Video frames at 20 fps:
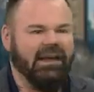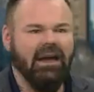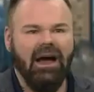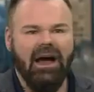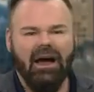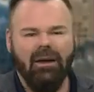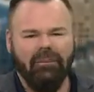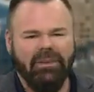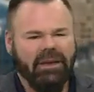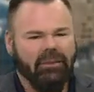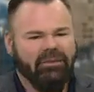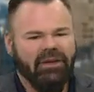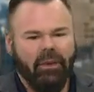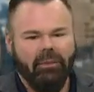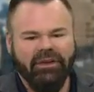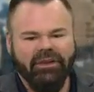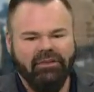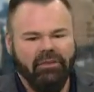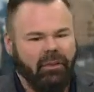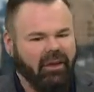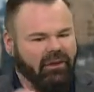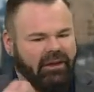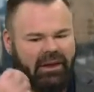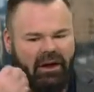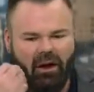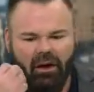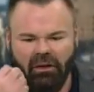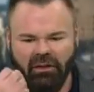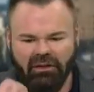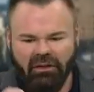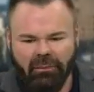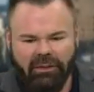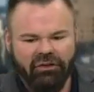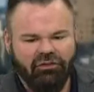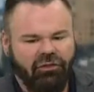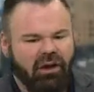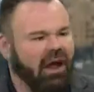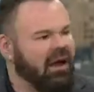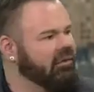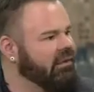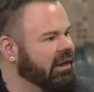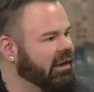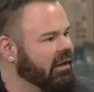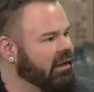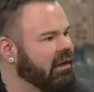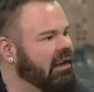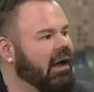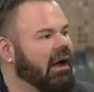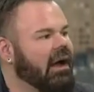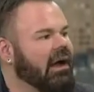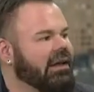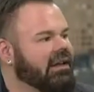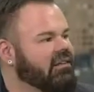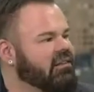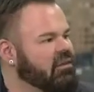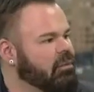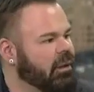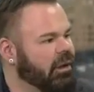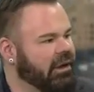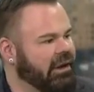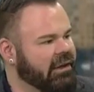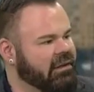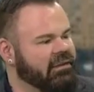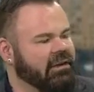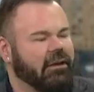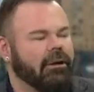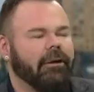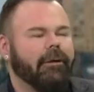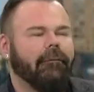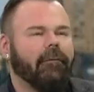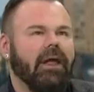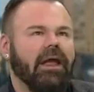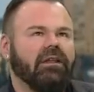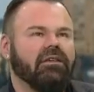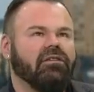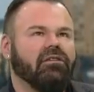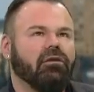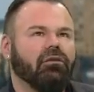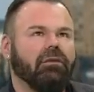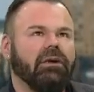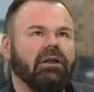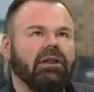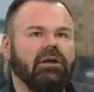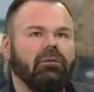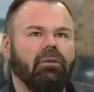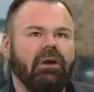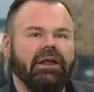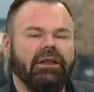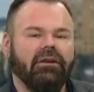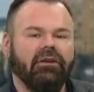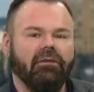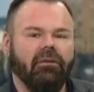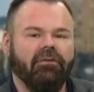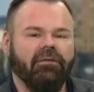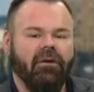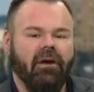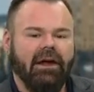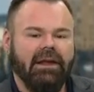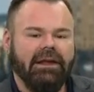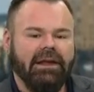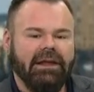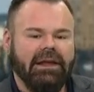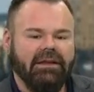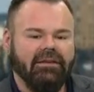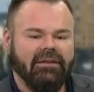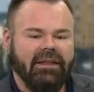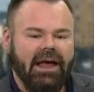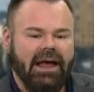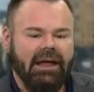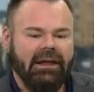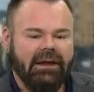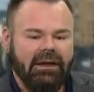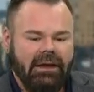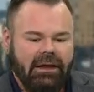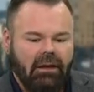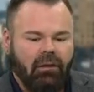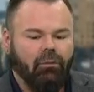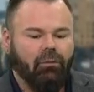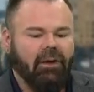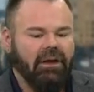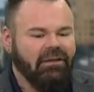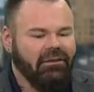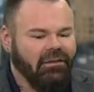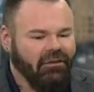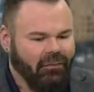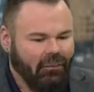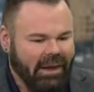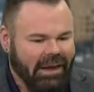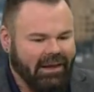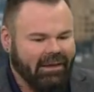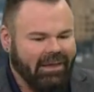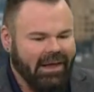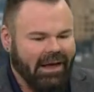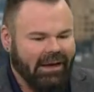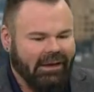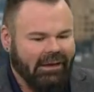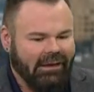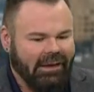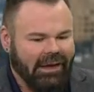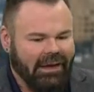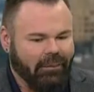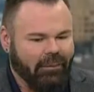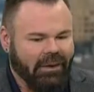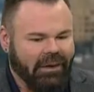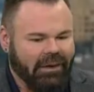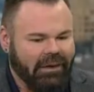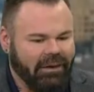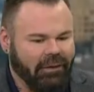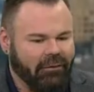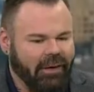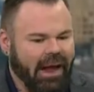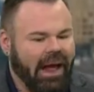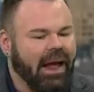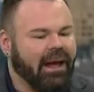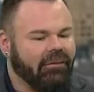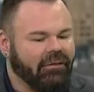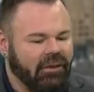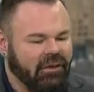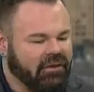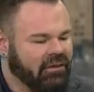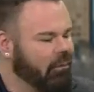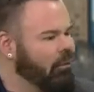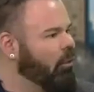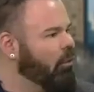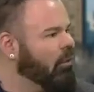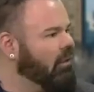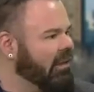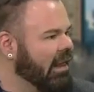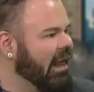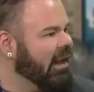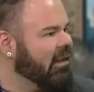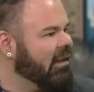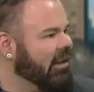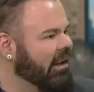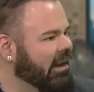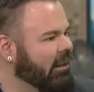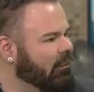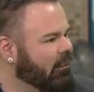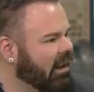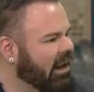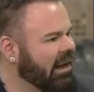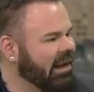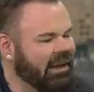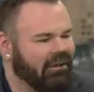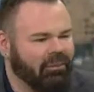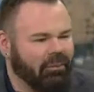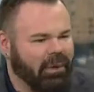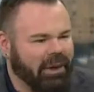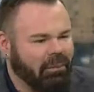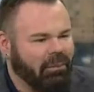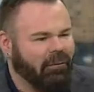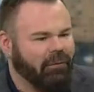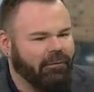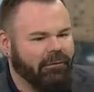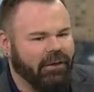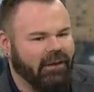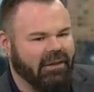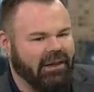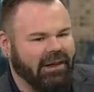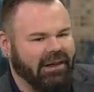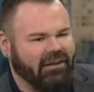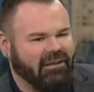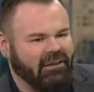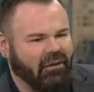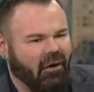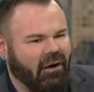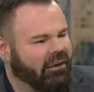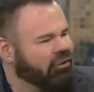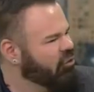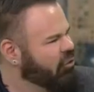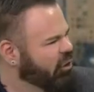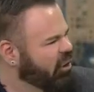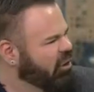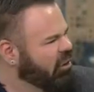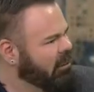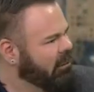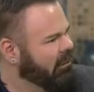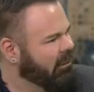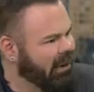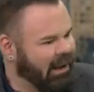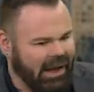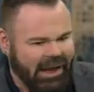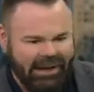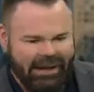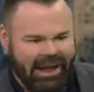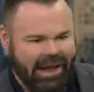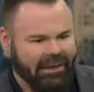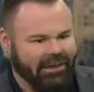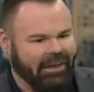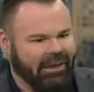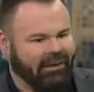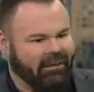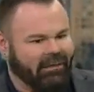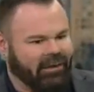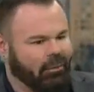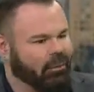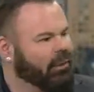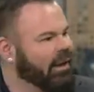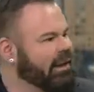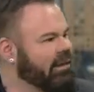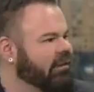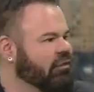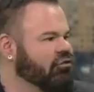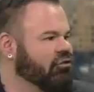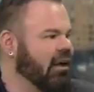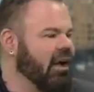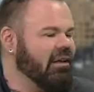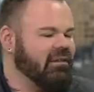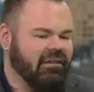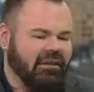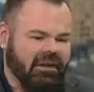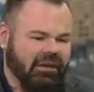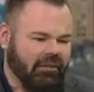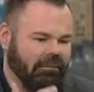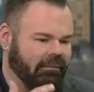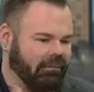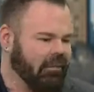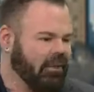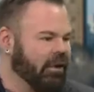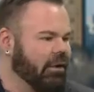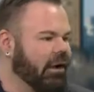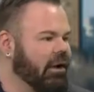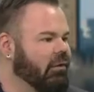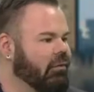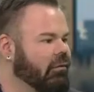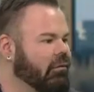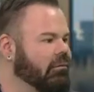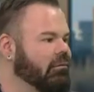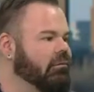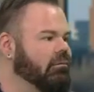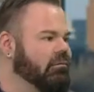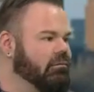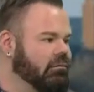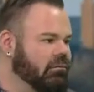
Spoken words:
BMW is about the ultimate driving experience. And so really what you're finding is that once you make that claim, you have to support that claim, right? If people feel that it's not true, again, you break their trust and they're out.